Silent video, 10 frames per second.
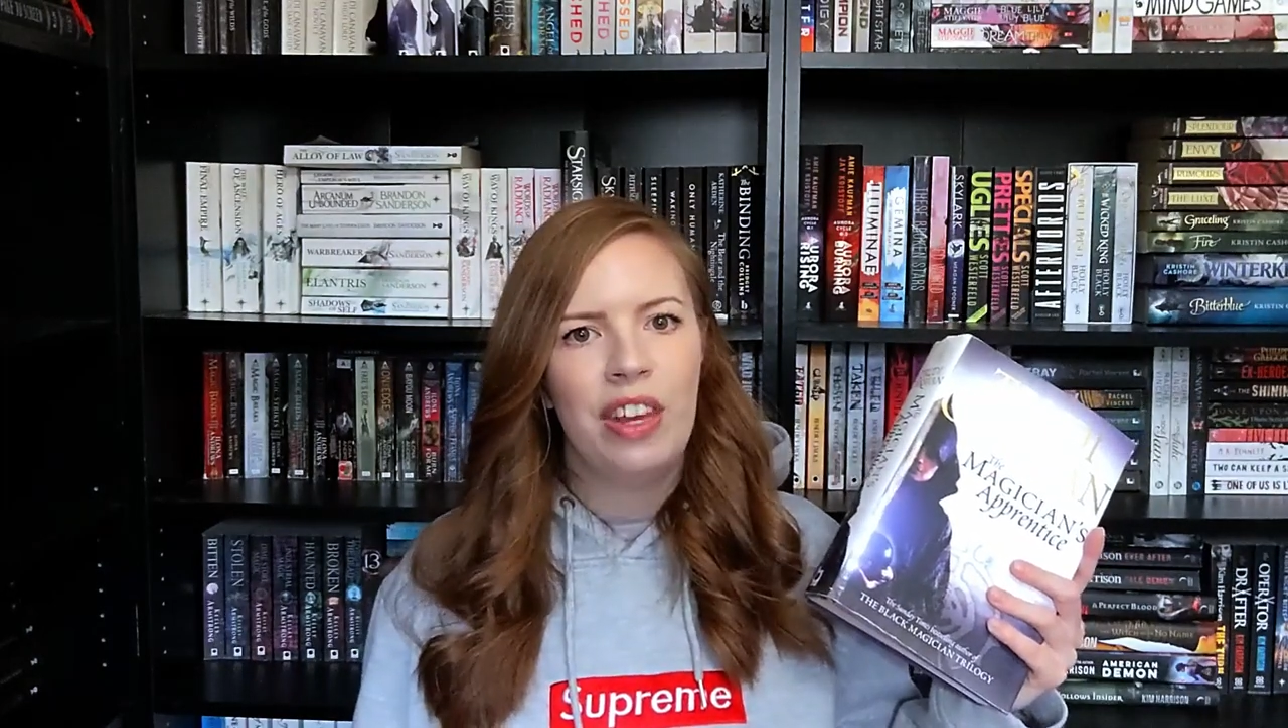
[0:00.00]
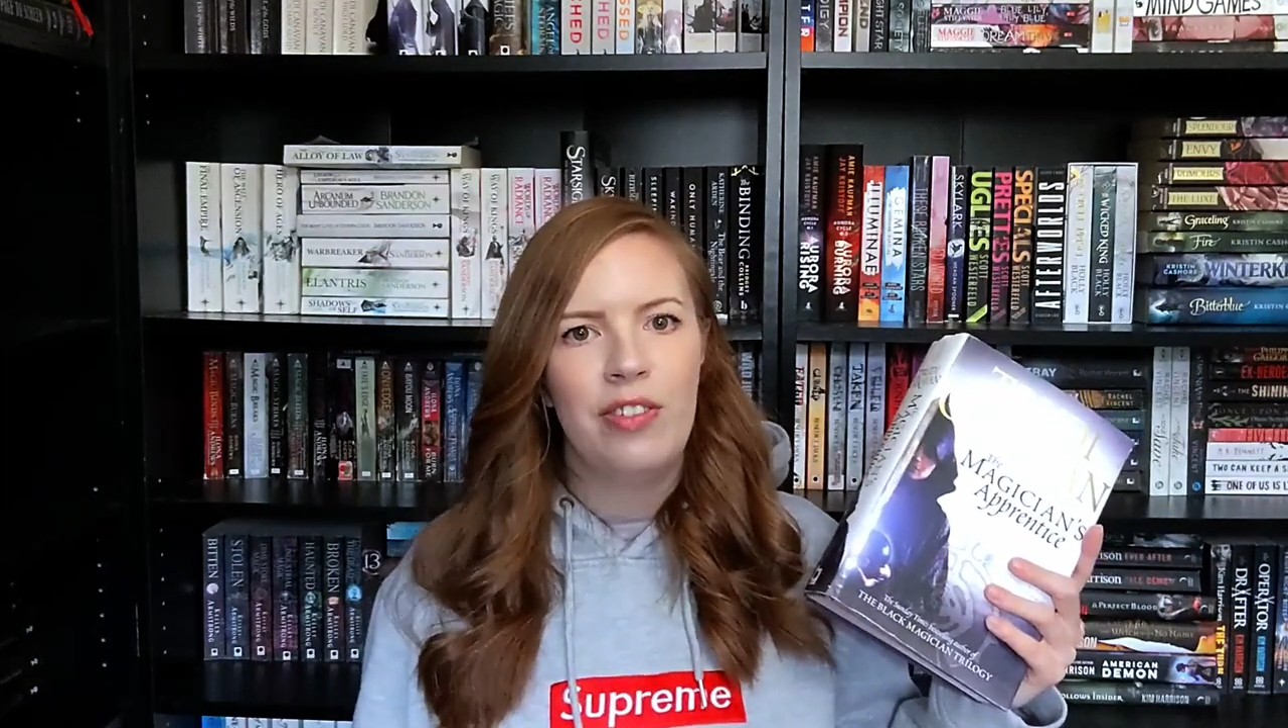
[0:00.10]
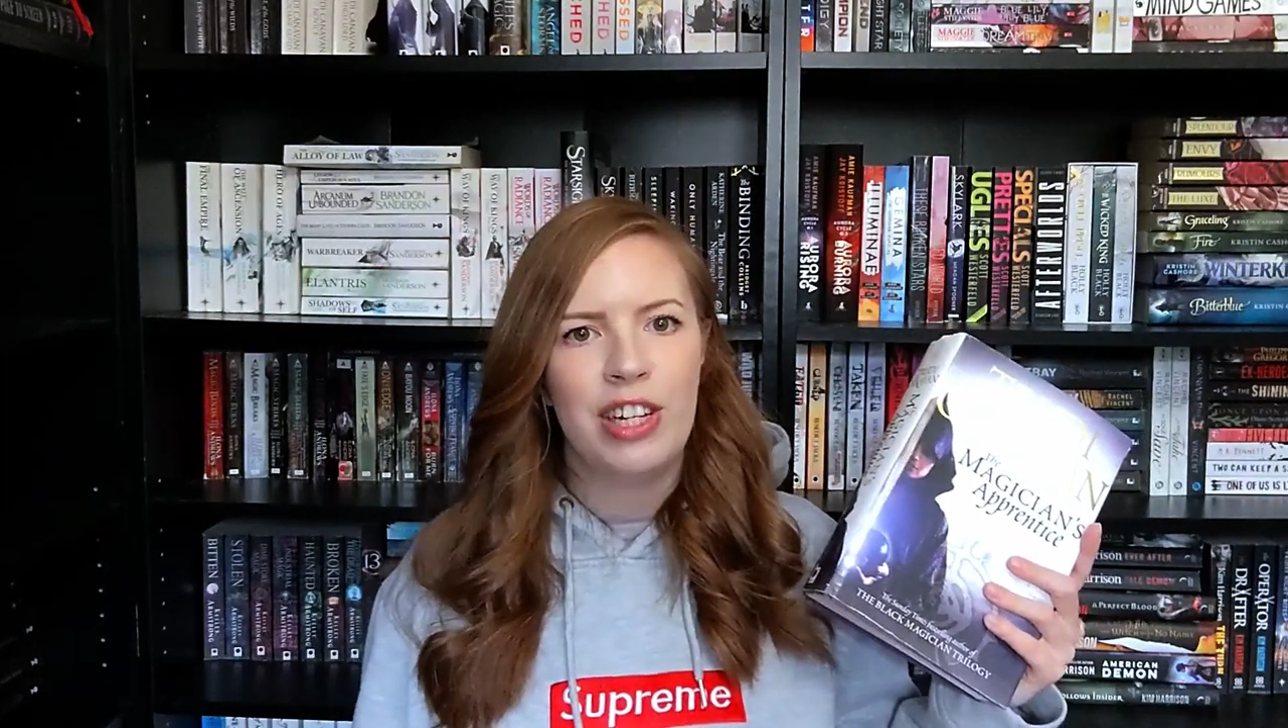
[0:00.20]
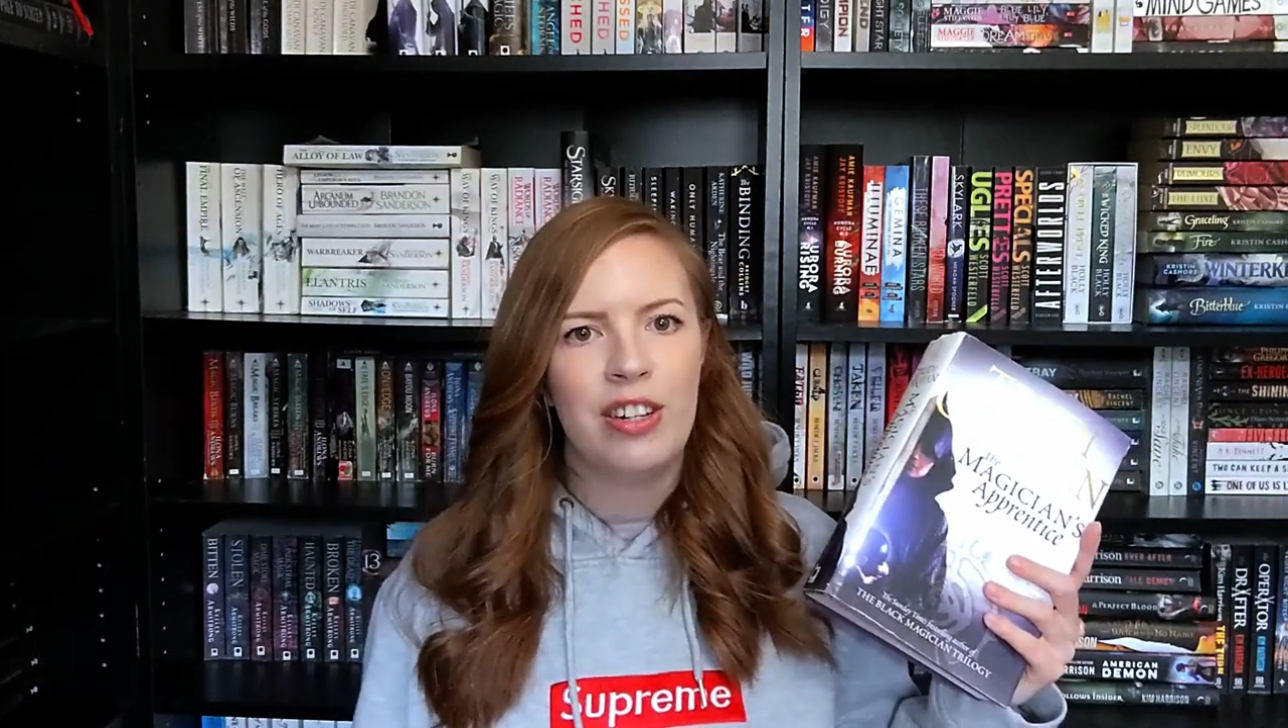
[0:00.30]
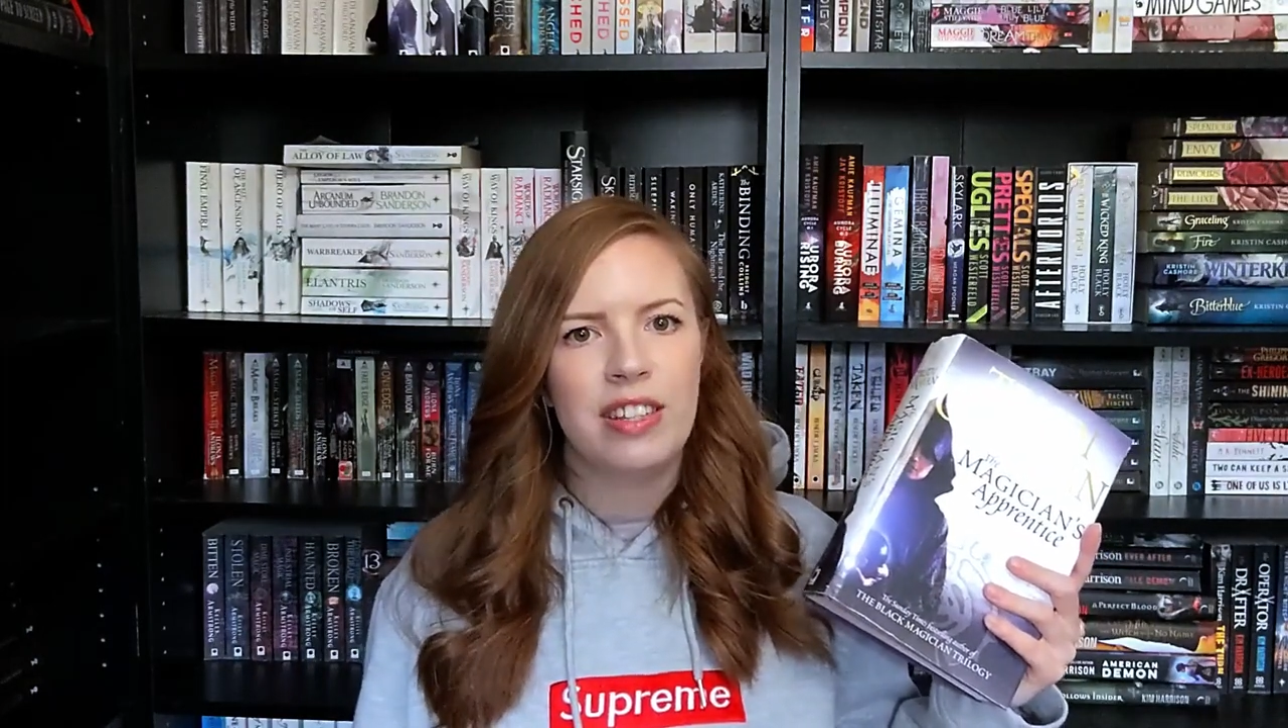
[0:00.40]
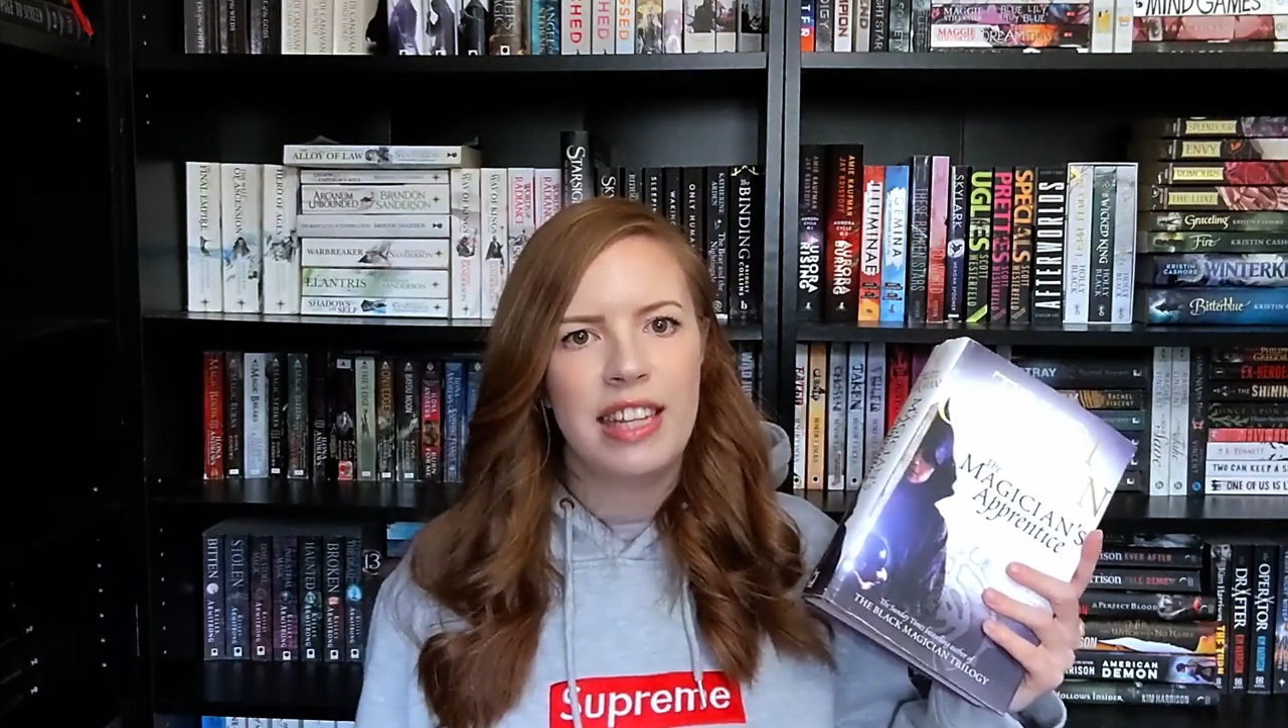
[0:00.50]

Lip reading: the original